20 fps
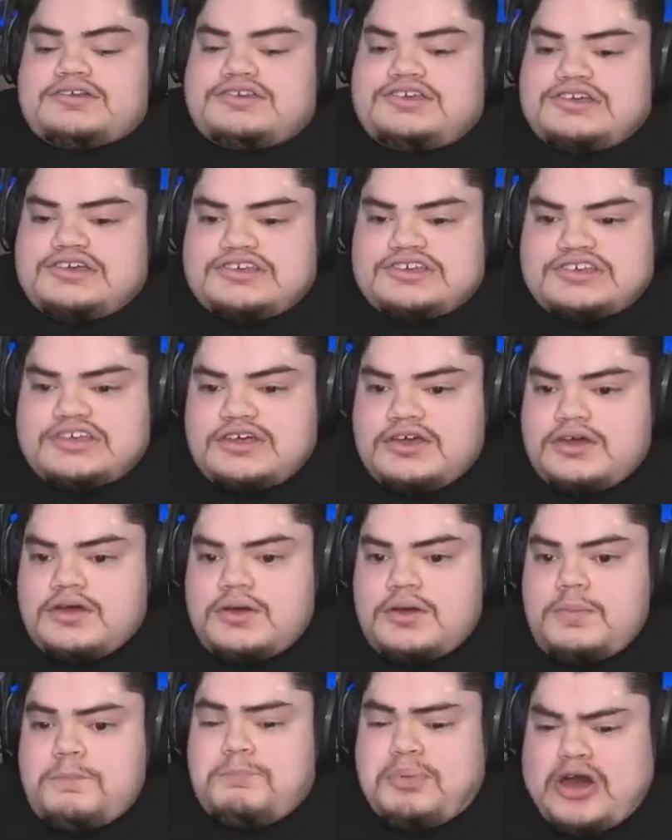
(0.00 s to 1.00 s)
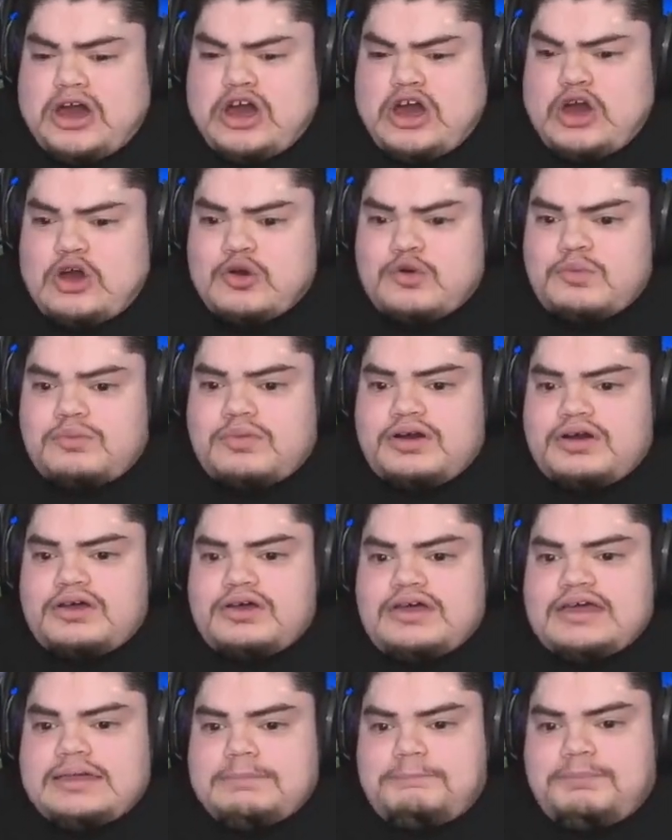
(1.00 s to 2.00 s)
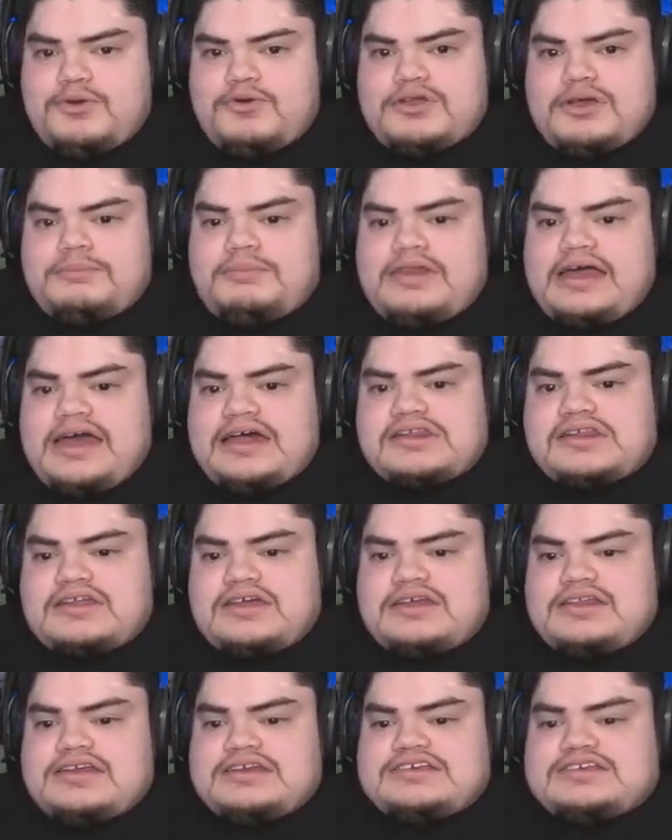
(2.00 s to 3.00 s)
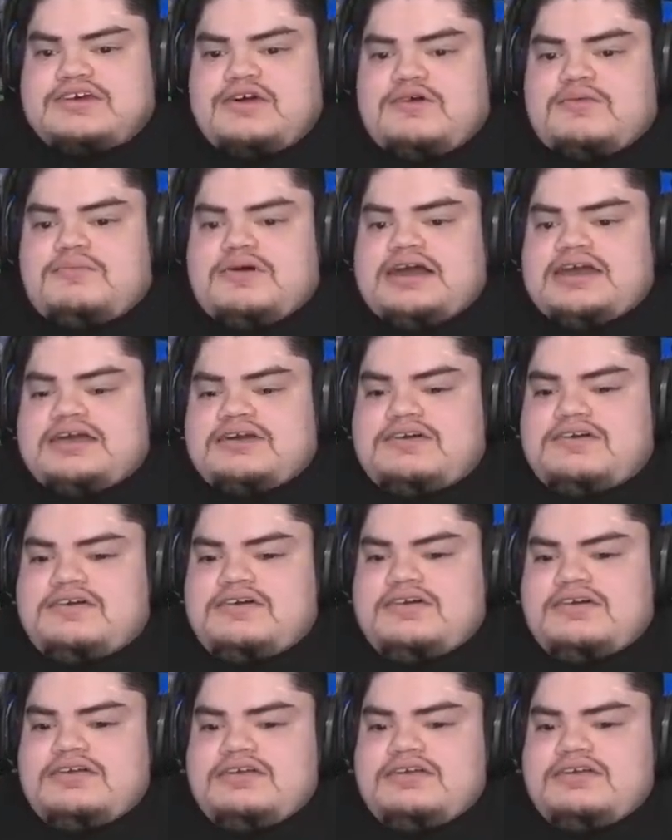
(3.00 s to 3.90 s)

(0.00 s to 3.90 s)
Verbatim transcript: just, boom! He booty blasted it. Let's go, Michael.